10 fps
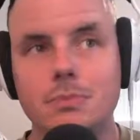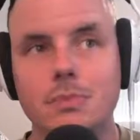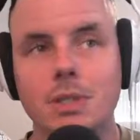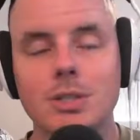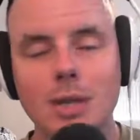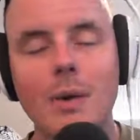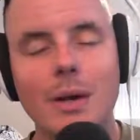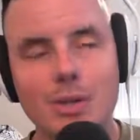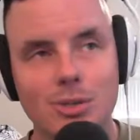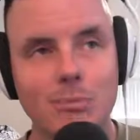And so now
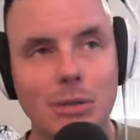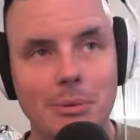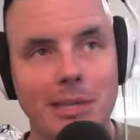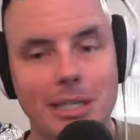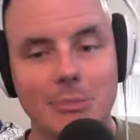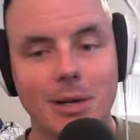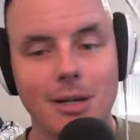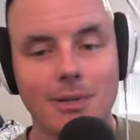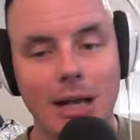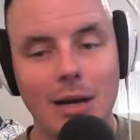I should be able to get the
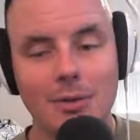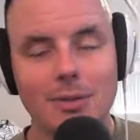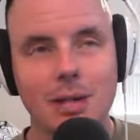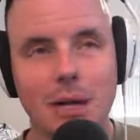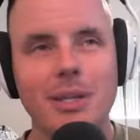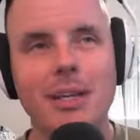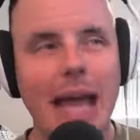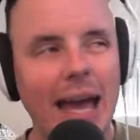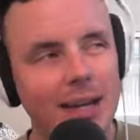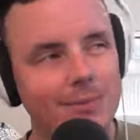Bonneville out. I'm going
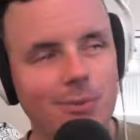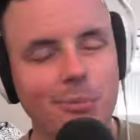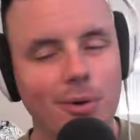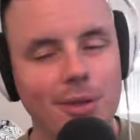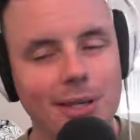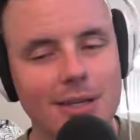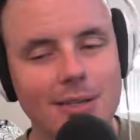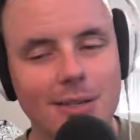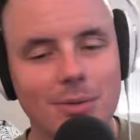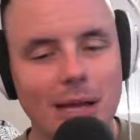to add a few more things
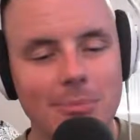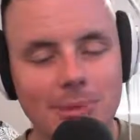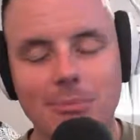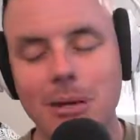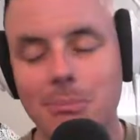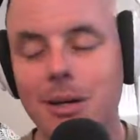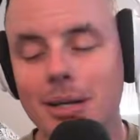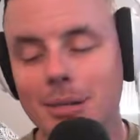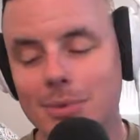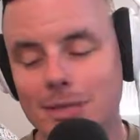to the ramp. My
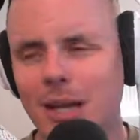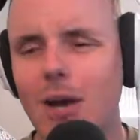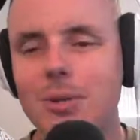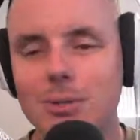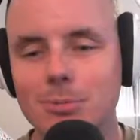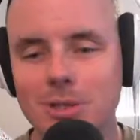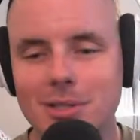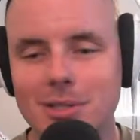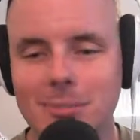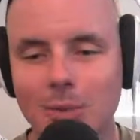buddy was like, oh, dude, put
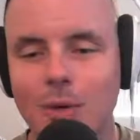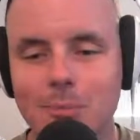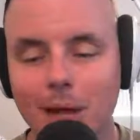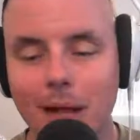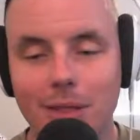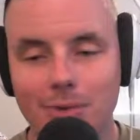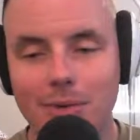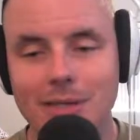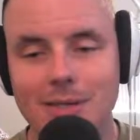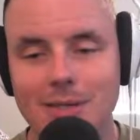some like
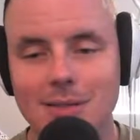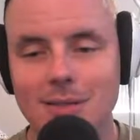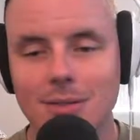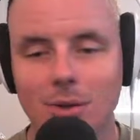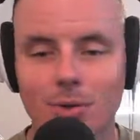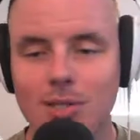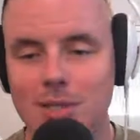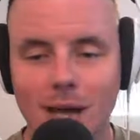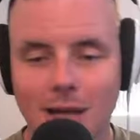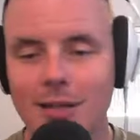1x3s
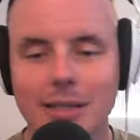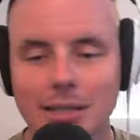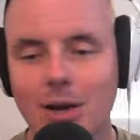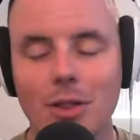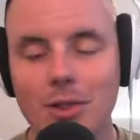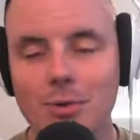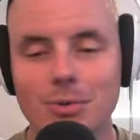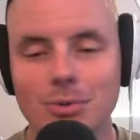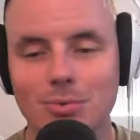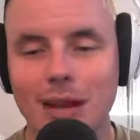horizontally on
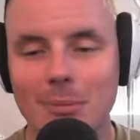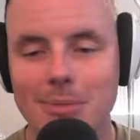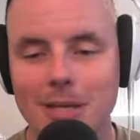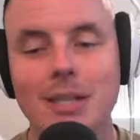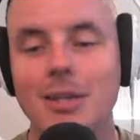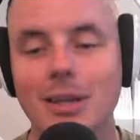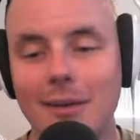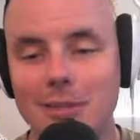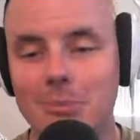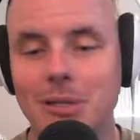those ramps, and then you'll
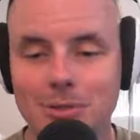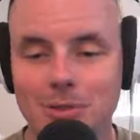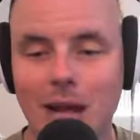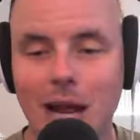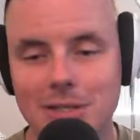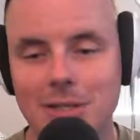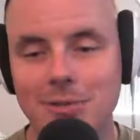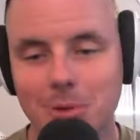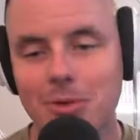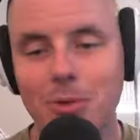have something for
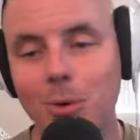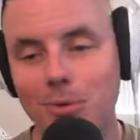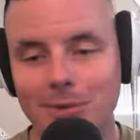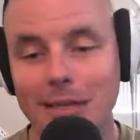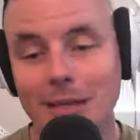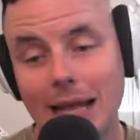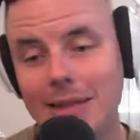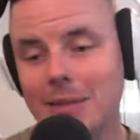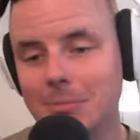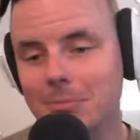traction for both your feet
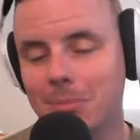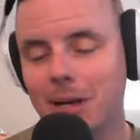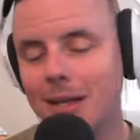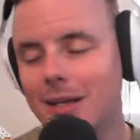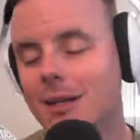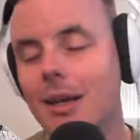and the bike.